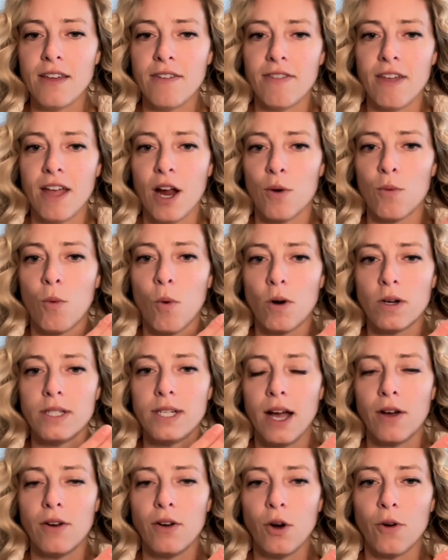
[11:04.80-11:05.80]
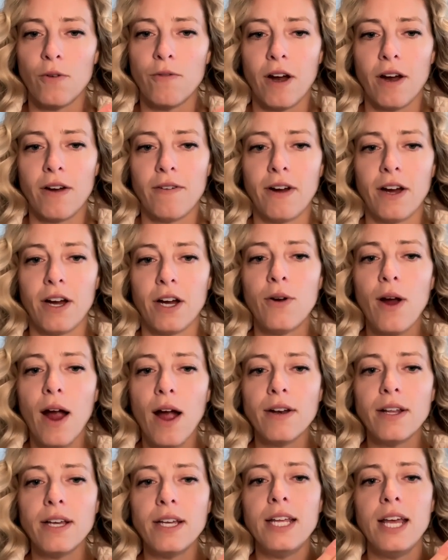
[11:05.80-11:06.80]
if they are worn down or very, very
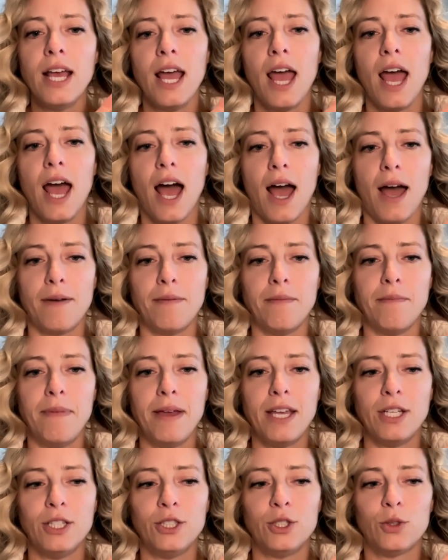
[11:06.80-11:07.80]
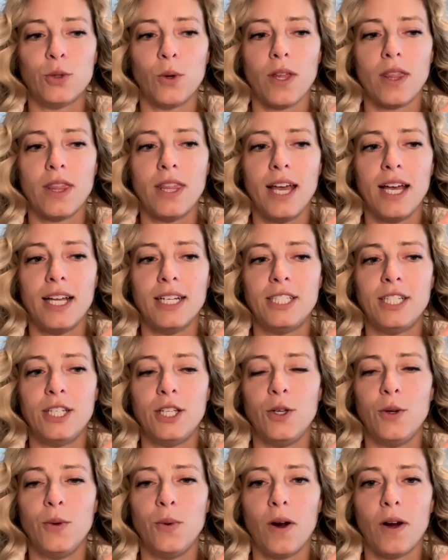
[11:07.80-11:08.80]
crowded, making sure that
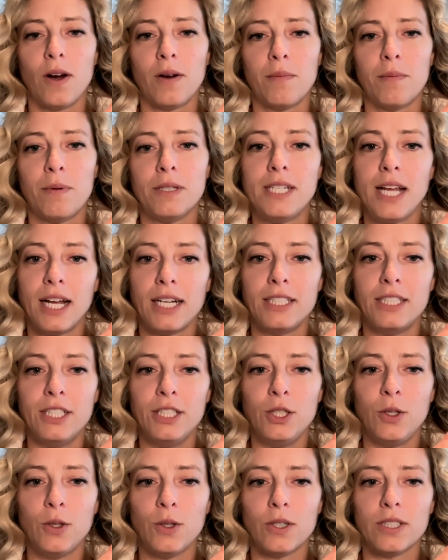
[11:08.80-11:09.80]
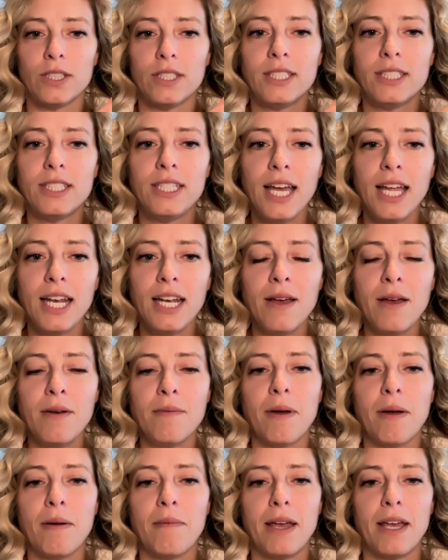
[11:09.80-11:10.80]
you are protecting your skin
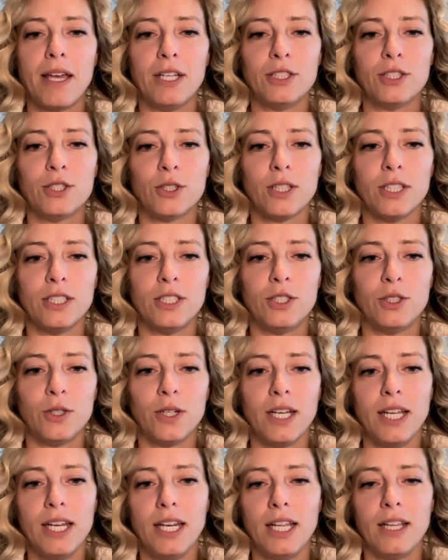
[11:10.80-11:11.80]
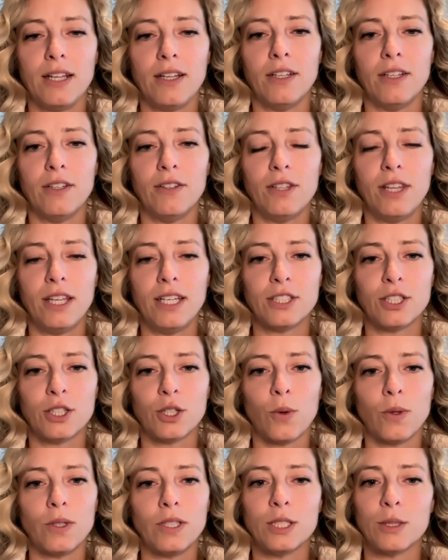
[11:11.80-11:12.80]
by making sure that you're eating things that are
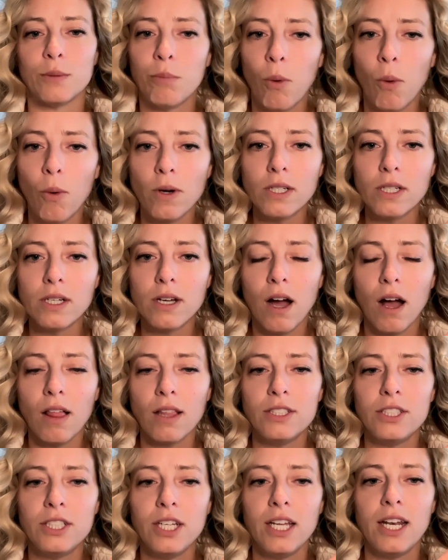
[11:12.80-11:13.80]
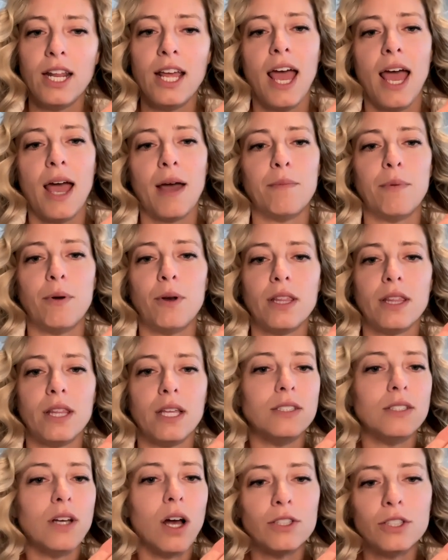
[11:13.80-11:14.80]
going to support collagen and putting
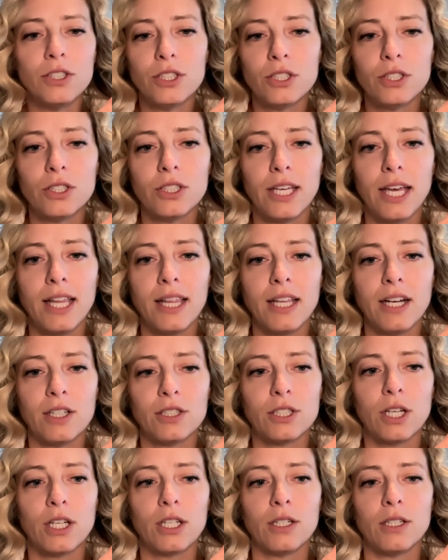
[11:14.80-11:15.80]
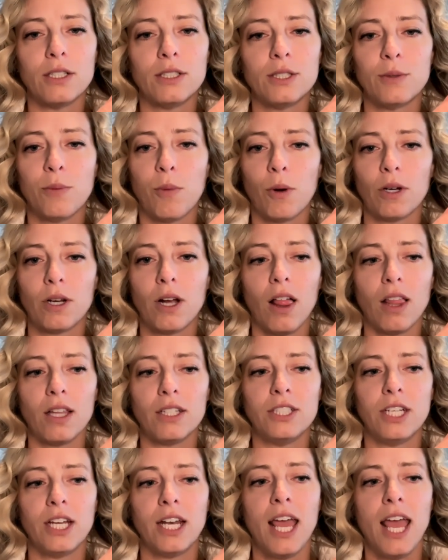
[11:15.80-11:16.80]
things on your skin that are going to support
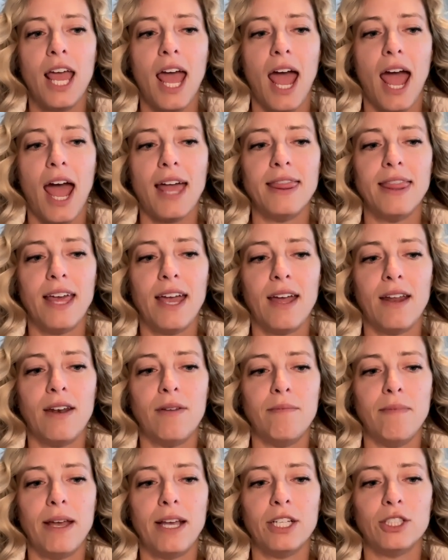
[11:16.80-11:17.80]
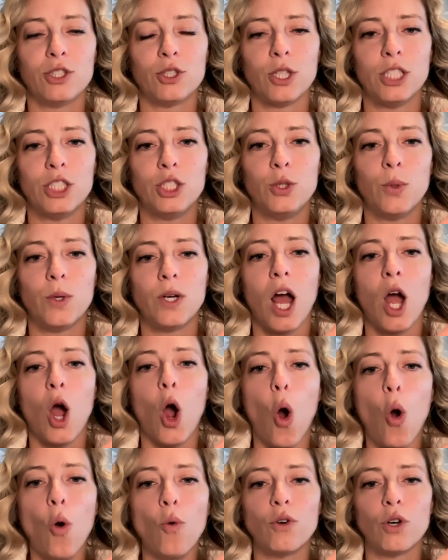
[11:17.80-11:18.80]
collagen, and then making sure that you are not
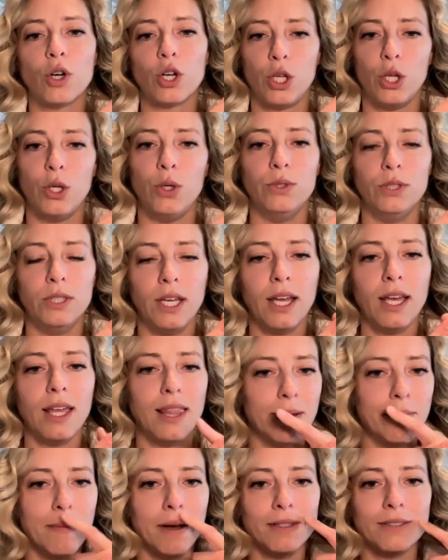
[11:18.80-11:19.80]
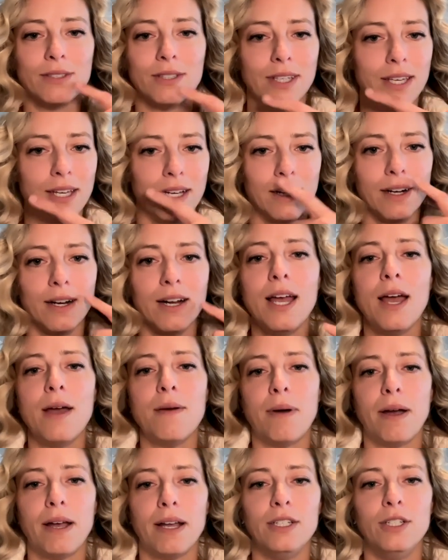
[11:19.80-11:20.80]
overusing the muscle here
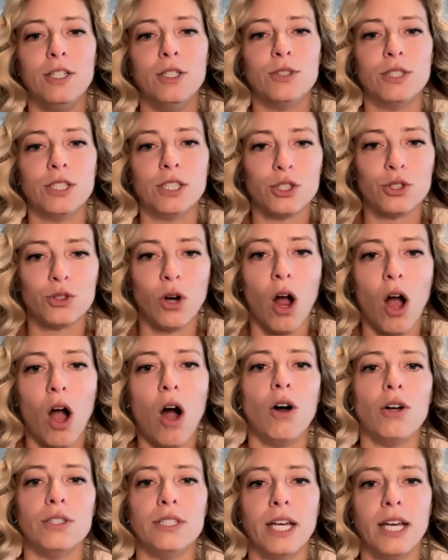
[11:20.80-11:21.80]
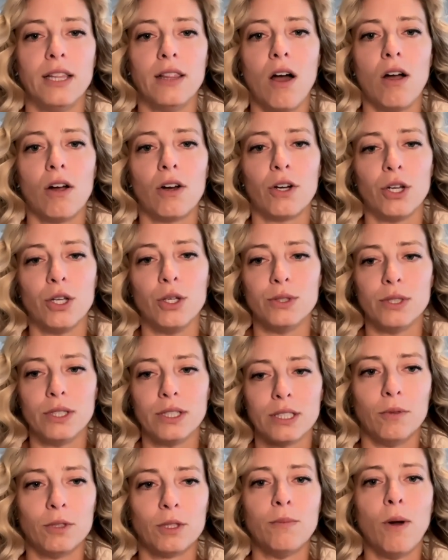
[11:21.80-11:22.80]
by using a straw all day long or using
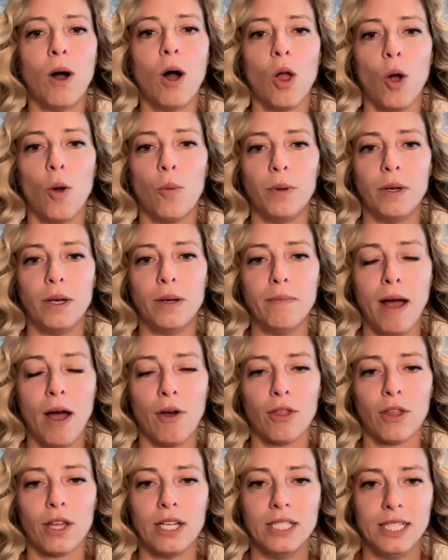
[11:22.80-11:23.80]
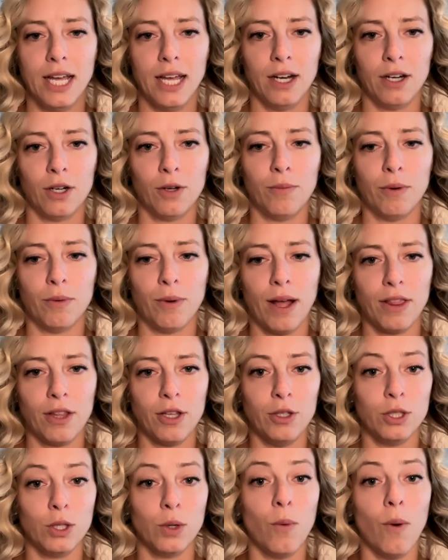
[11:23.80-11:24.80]
a small open mouth container, but rather
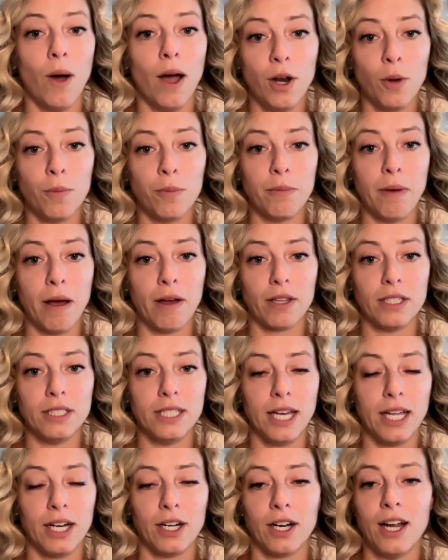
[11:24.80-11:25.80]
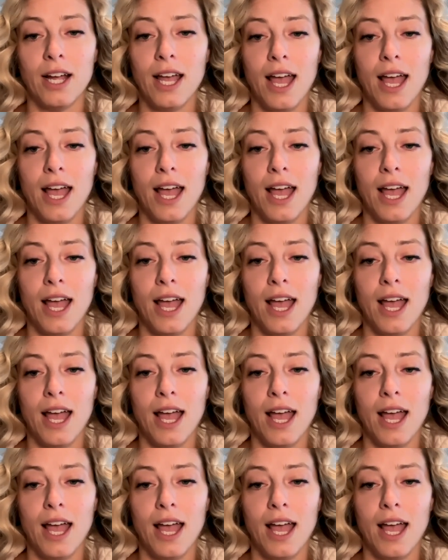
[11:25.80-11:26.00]
using a wide open mouth container.